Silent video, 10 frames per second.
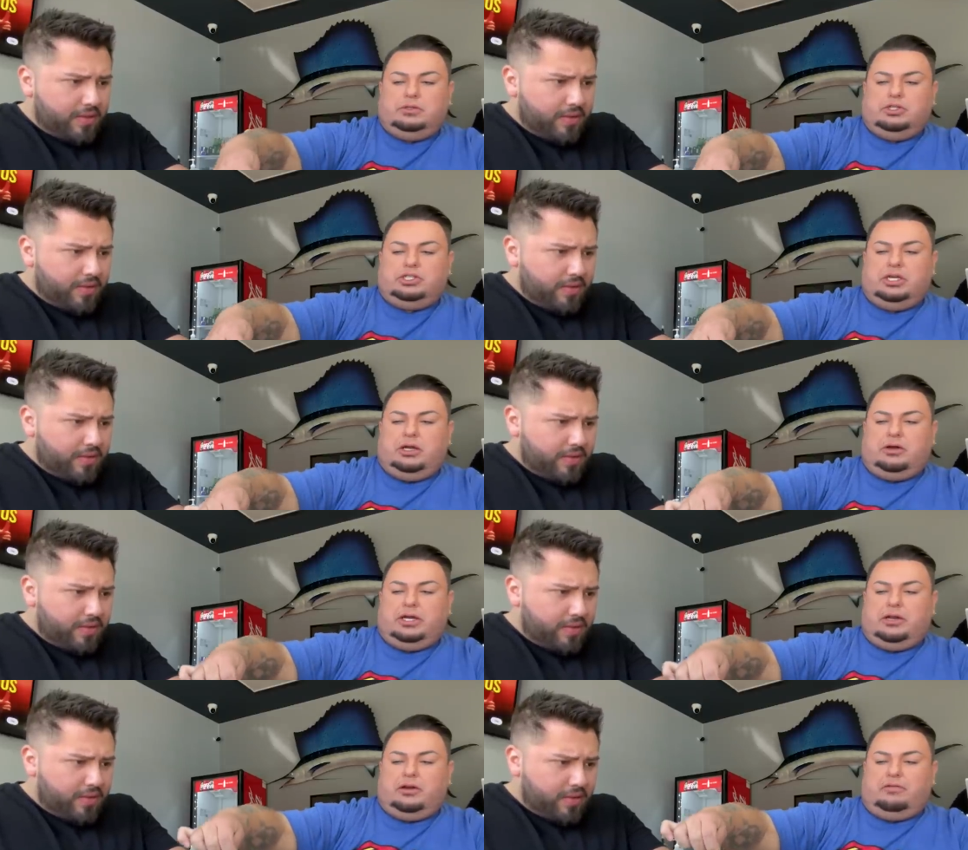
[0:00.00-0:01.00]
Speaker 1: that. I'll get
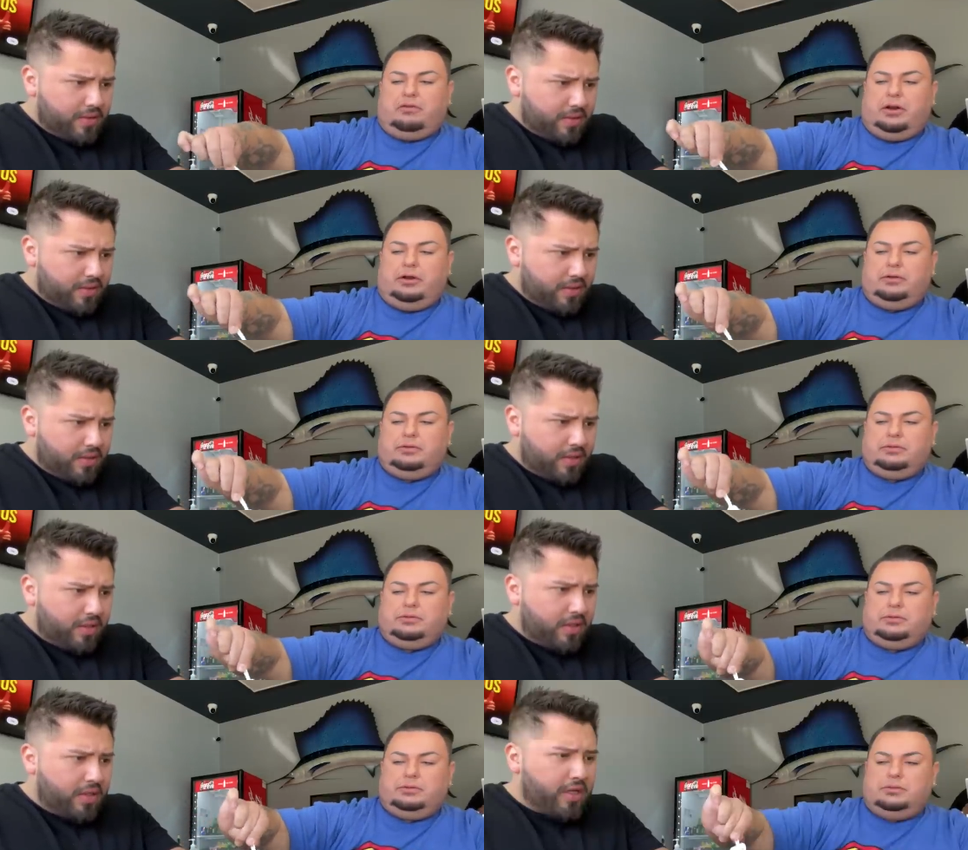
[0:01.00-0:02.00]
it off. Oh, yeah, that's
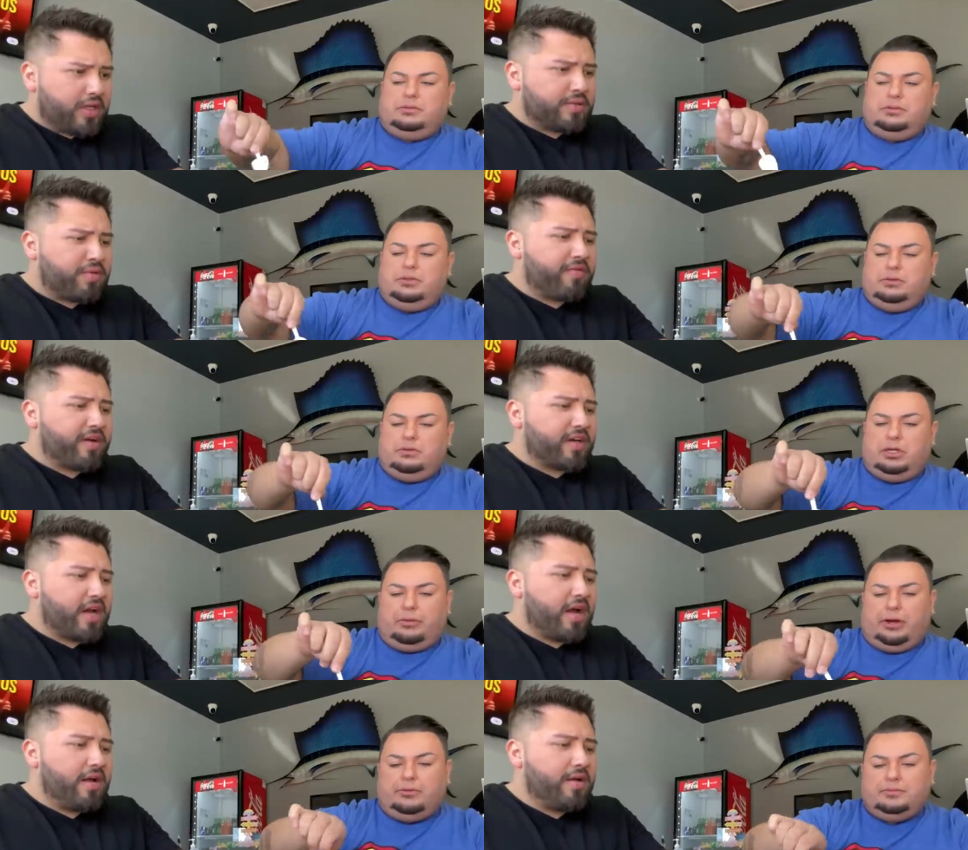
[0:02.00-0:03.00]
perfect.
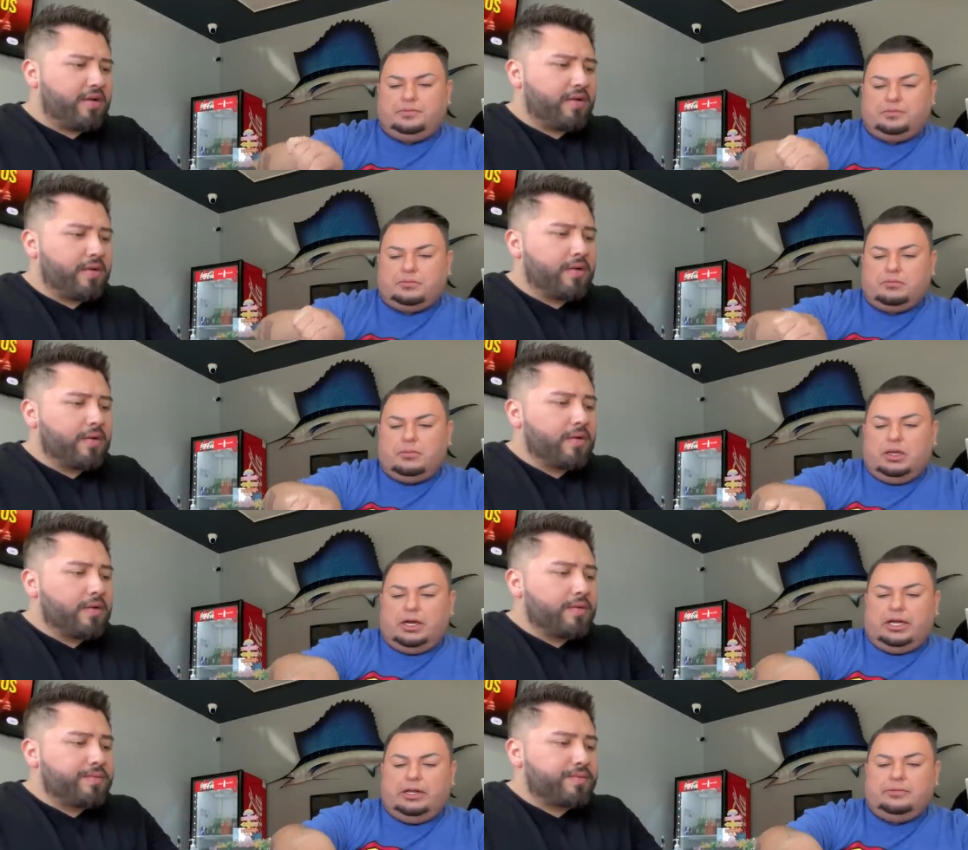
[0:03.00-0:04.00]
Yeah.
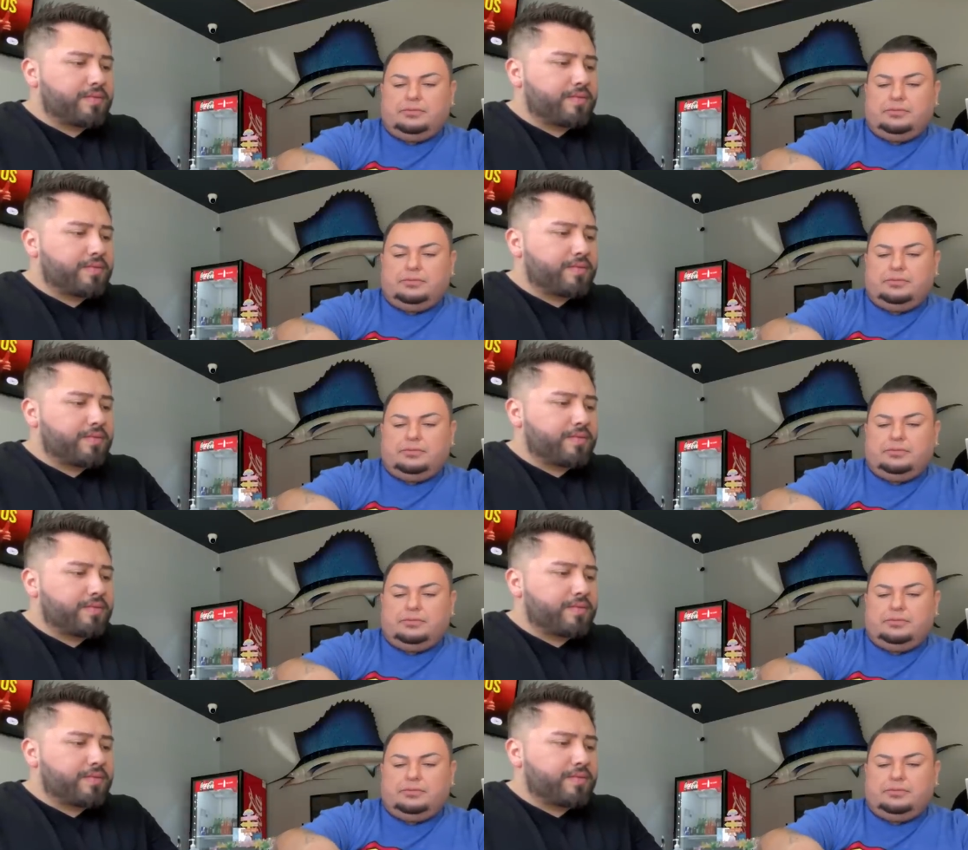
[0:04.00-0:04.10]
Onion?